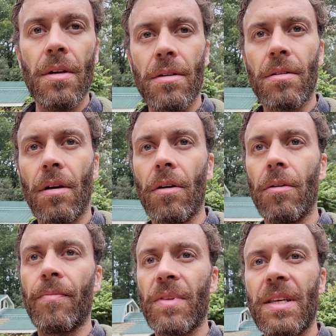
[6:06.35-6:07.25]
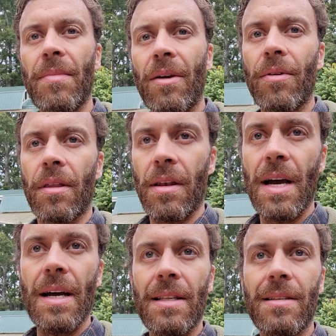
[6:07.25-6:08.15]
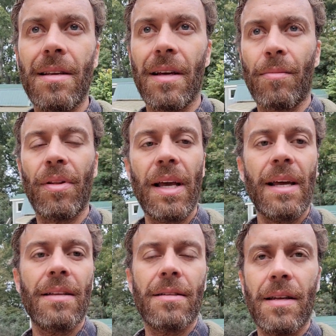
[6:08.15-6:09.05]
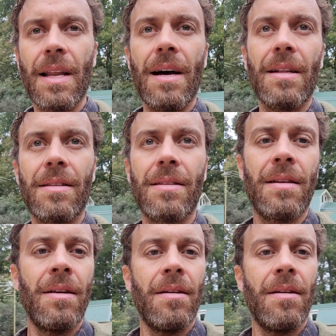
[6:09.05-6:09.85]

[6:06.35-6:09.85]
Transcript: So same thing with nuts, like plant nuts,